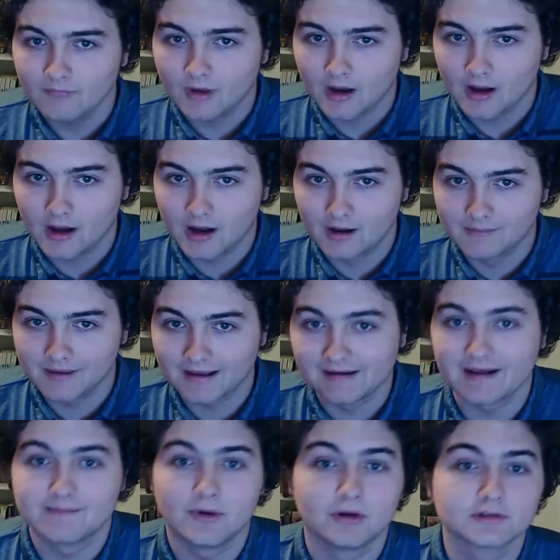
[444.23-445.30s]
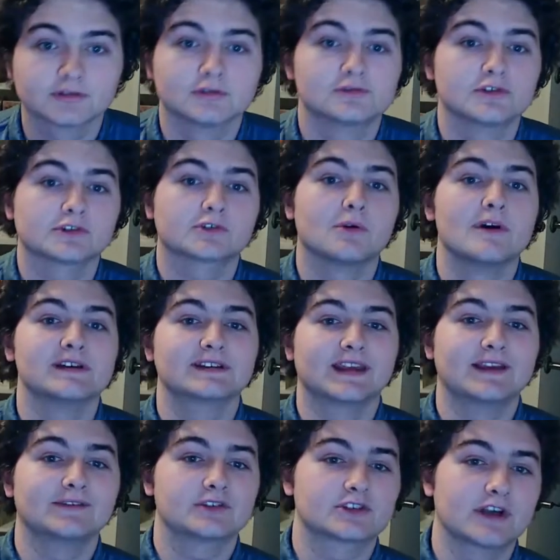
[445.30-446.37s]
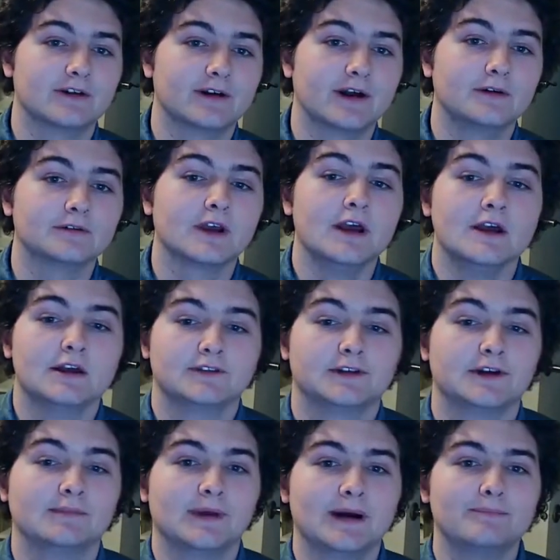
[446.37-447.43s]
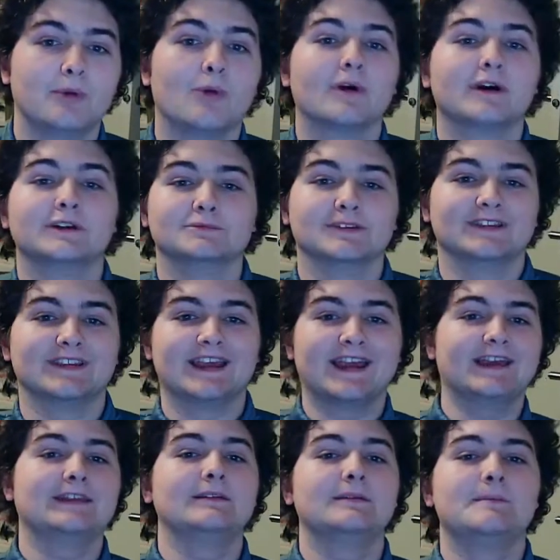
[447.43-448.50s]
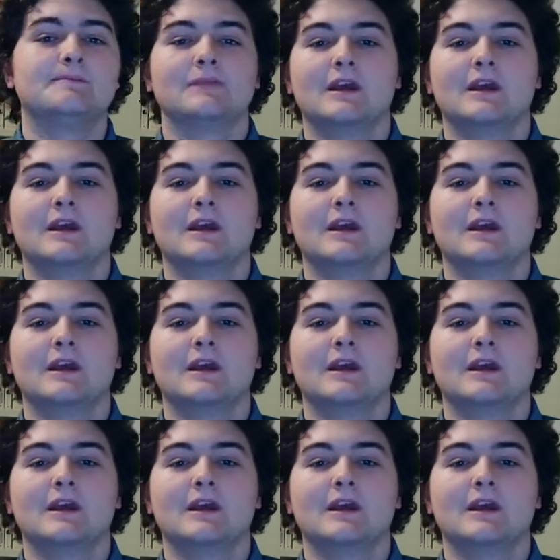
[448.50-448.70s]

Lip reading: And I'm also just going to give a shout out to my boy Relaine,